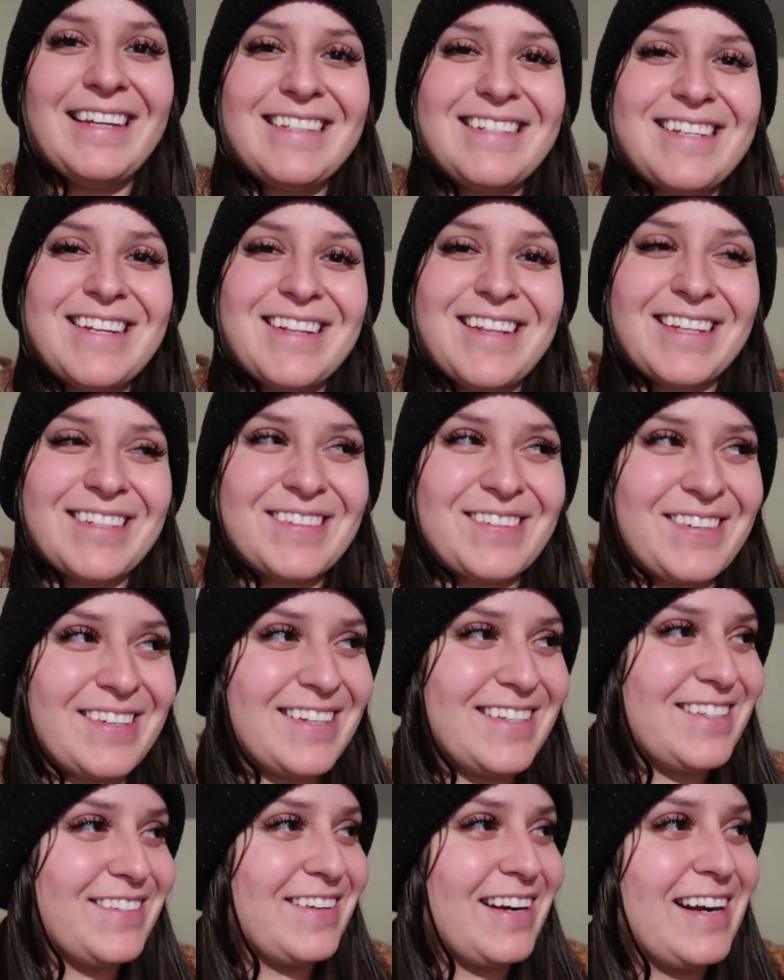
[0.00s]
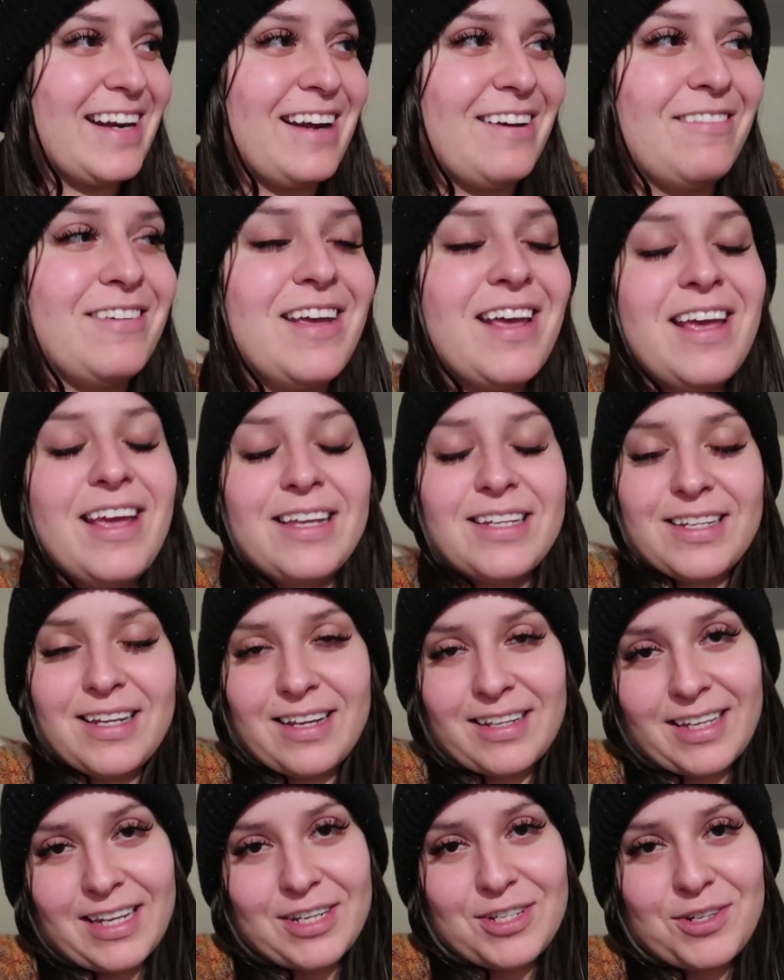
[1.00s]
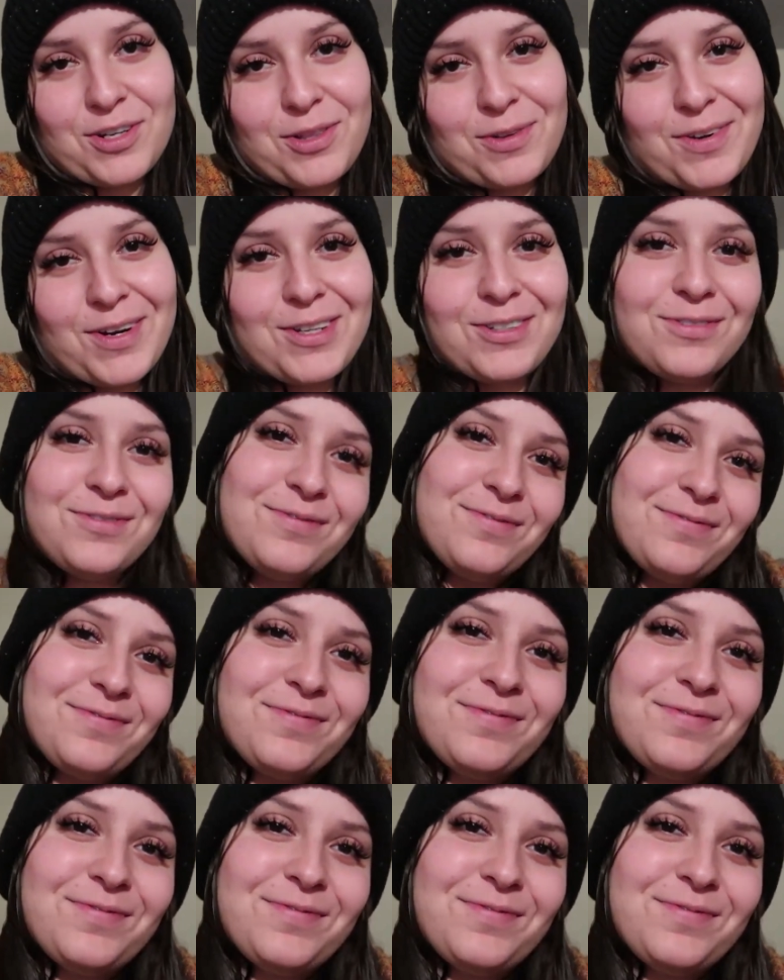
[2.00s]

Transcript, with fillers: So that's what we're gonna do right now. Catch you on the road.